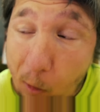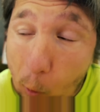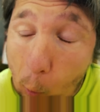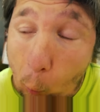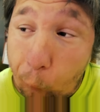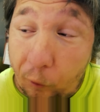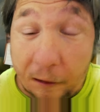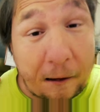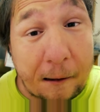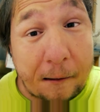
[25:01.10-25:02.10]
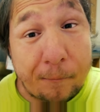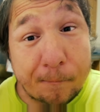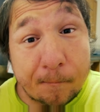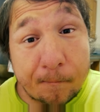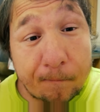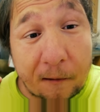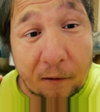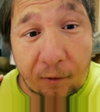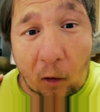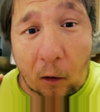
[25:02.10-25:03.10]
Hopefully,
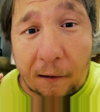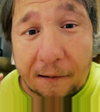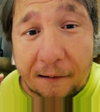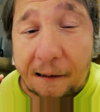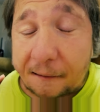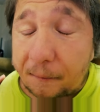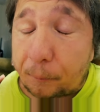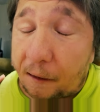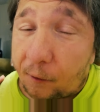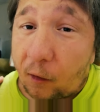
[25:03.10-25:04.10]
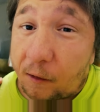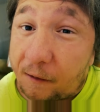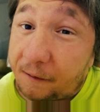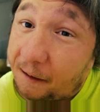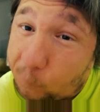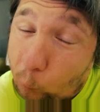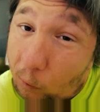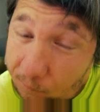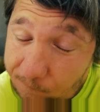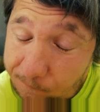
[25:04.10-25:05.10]
this vlog is actually better than the last one.